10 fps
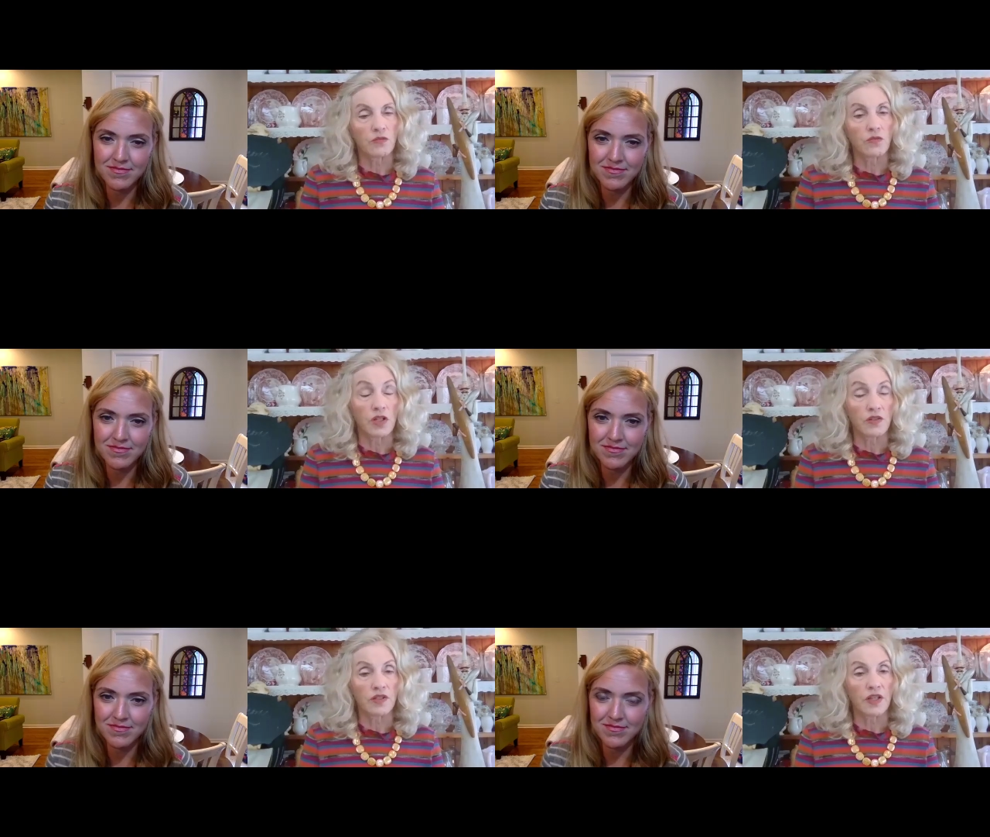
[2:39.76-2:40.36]

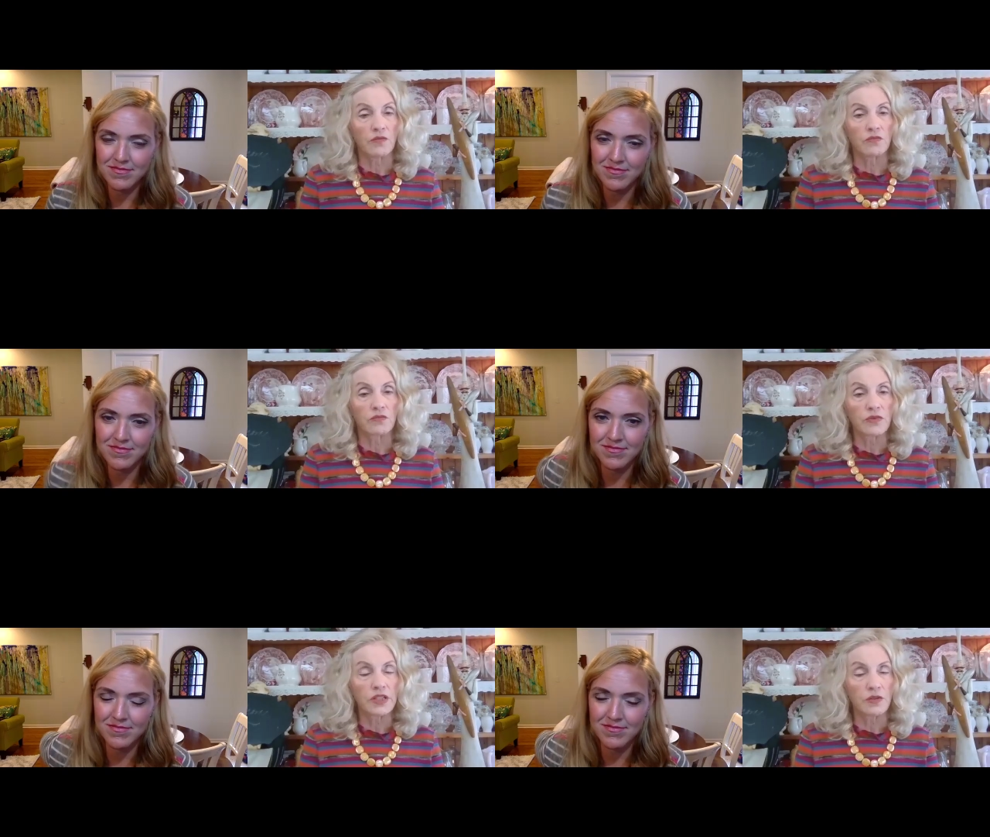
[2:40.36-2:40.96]
Speaker 1: was a
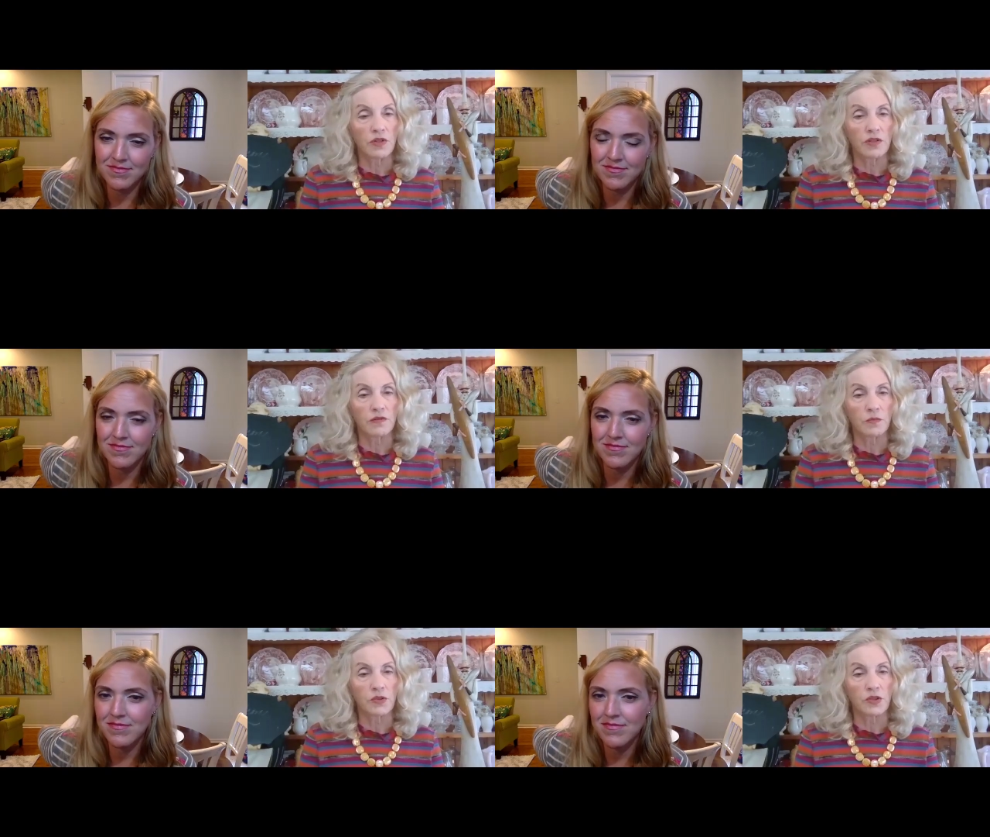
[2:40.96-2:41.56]
really
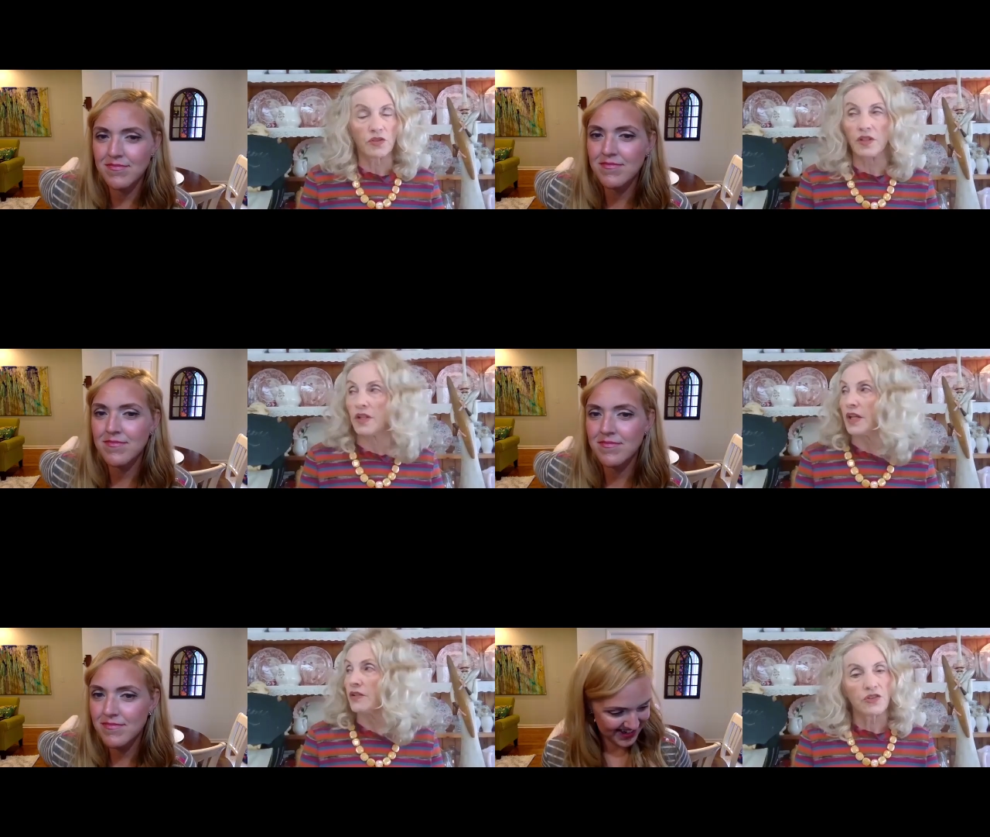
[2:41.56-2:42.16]
wonderful
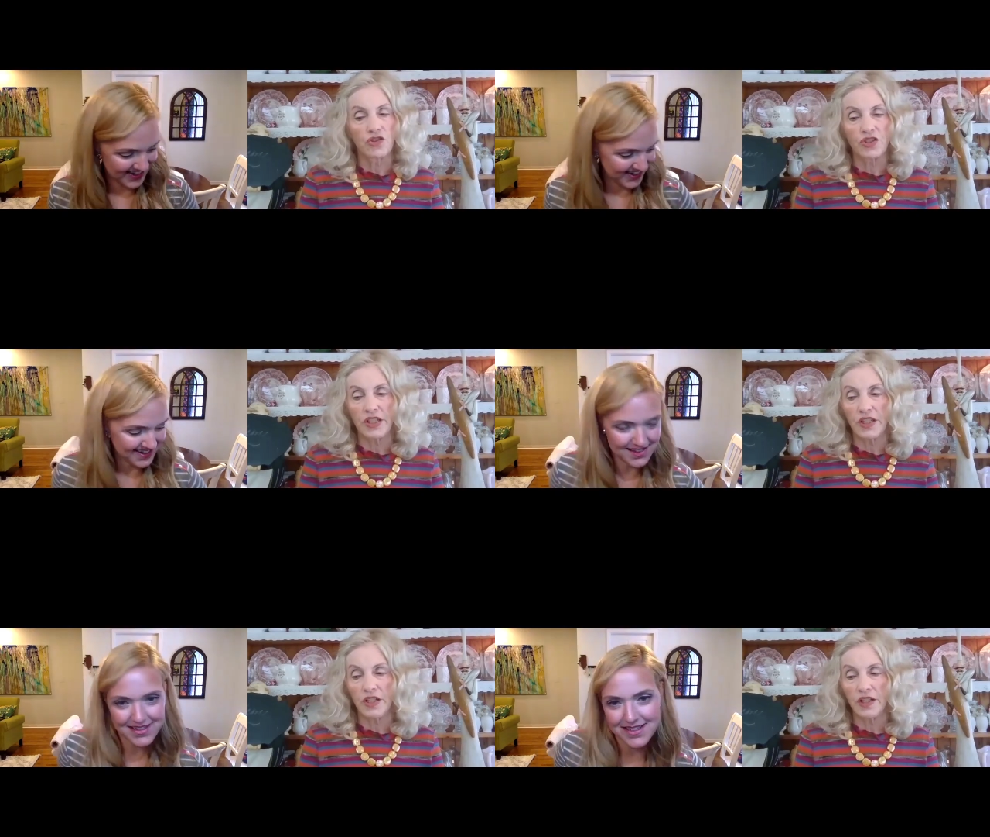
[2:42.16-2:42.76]
person, and
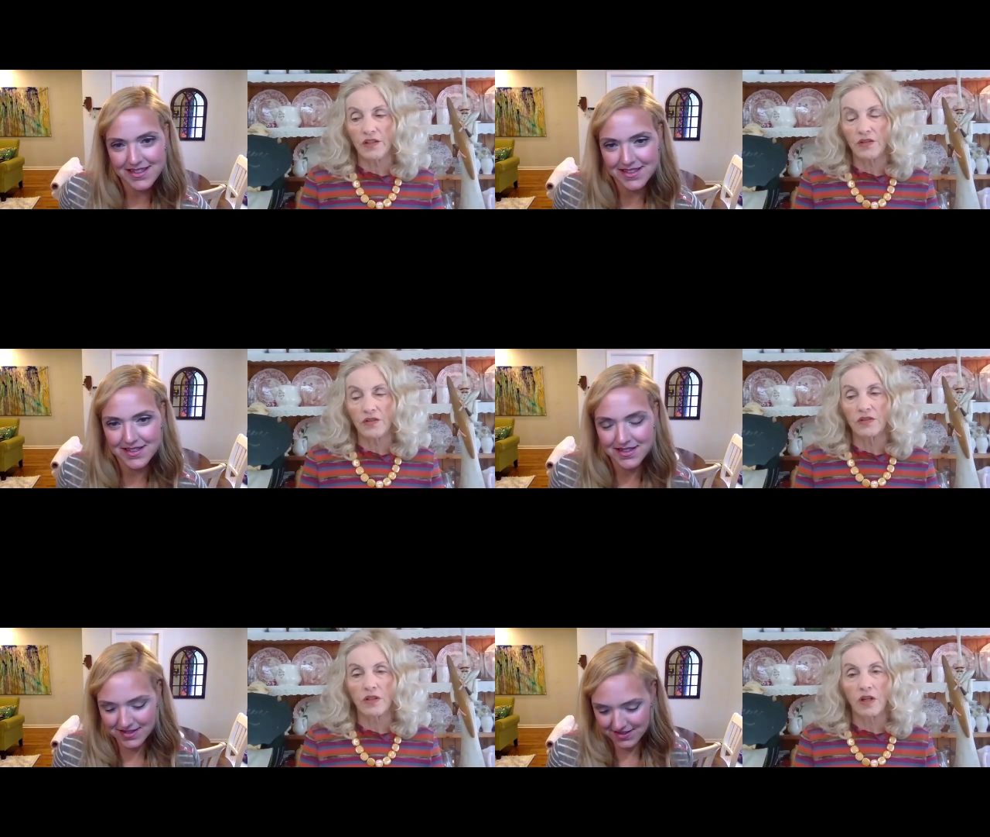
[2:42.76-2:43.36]
she
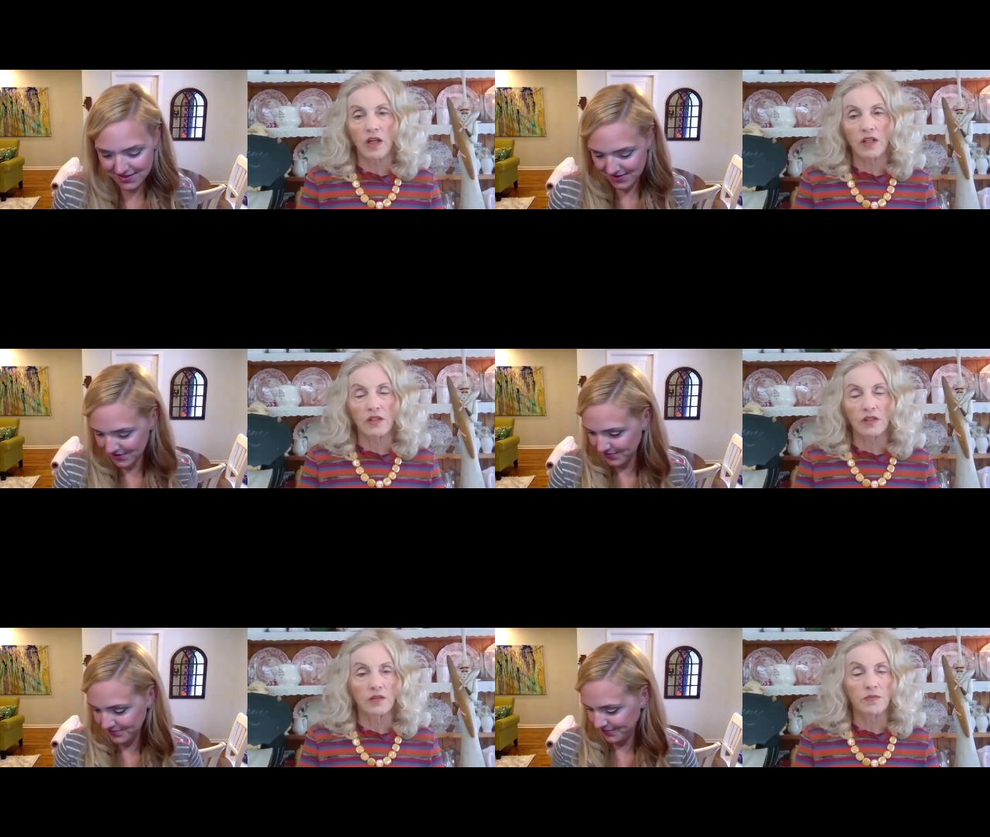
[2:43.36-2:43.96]
got
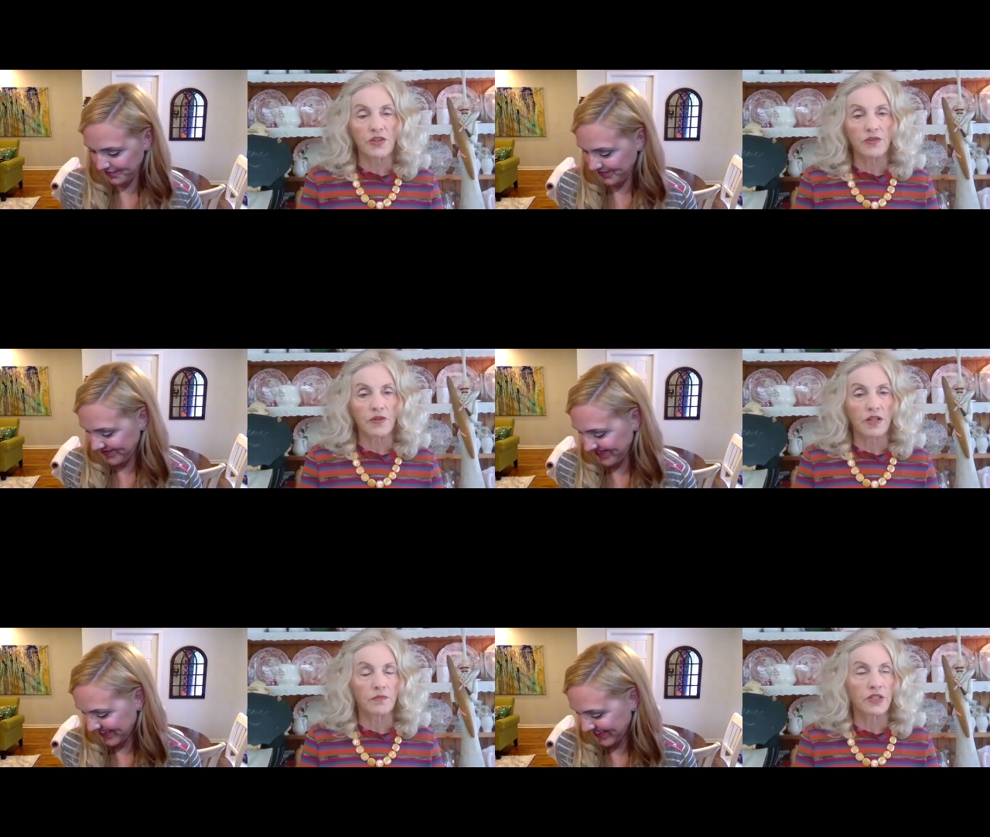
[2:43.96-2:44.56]
a little bit
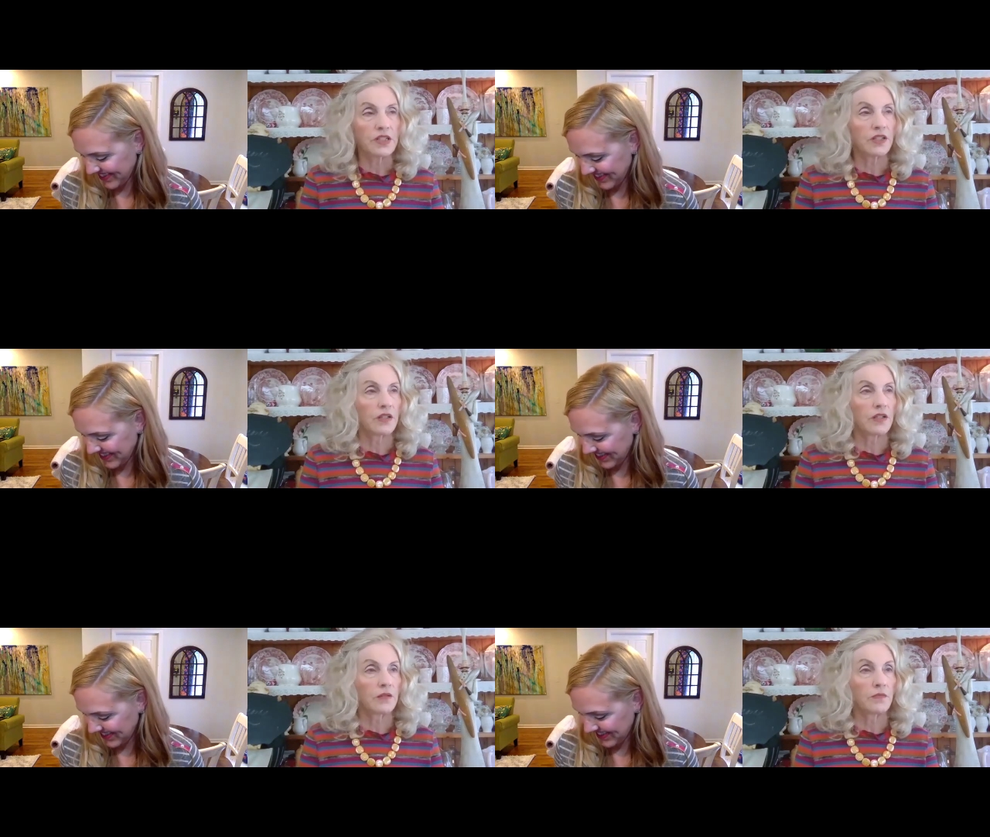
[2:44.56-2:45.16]
threatened
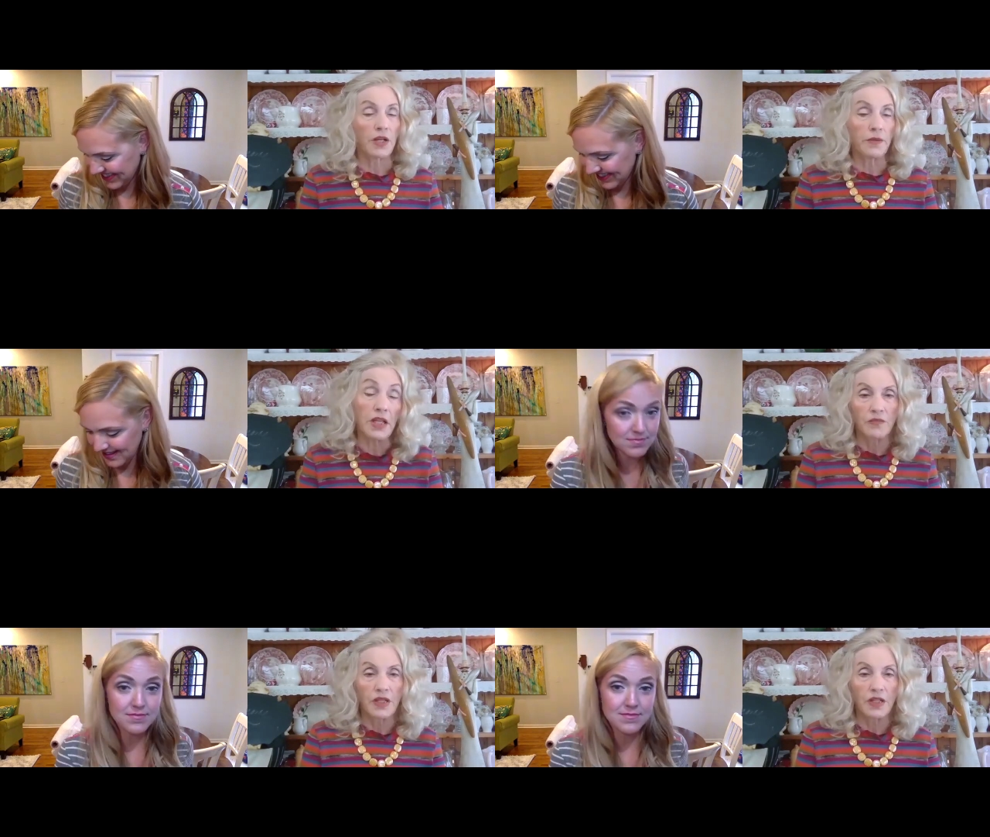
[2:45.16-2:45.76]
by
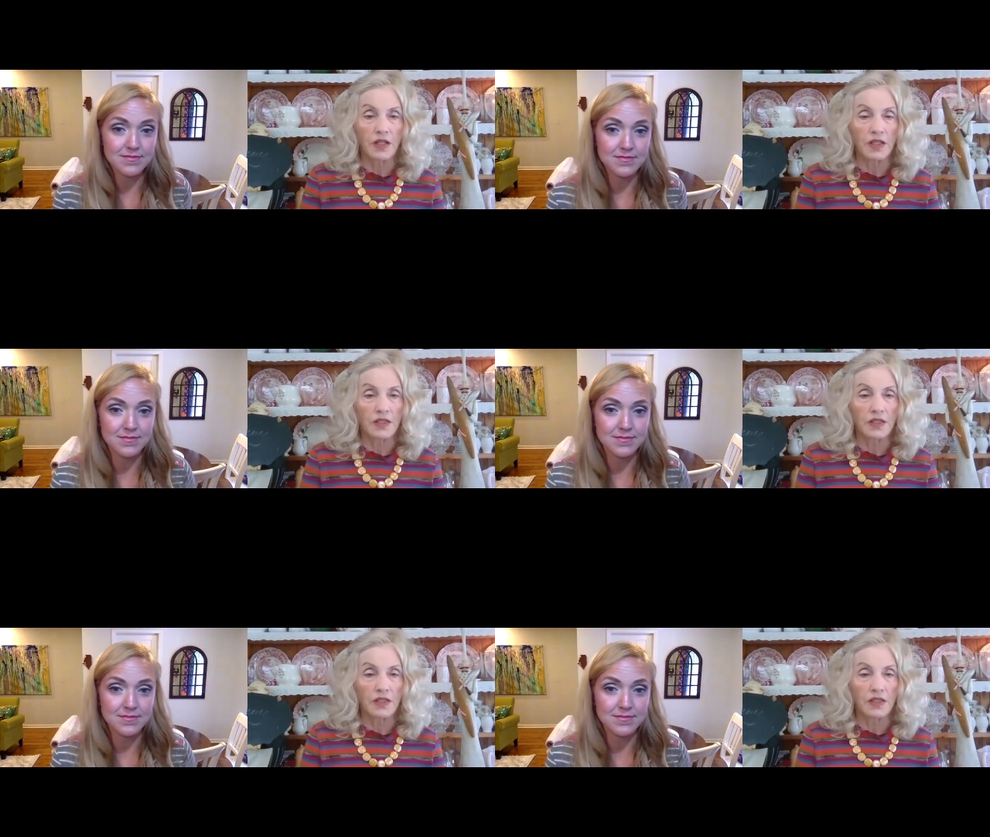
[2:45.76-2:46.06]
me. And I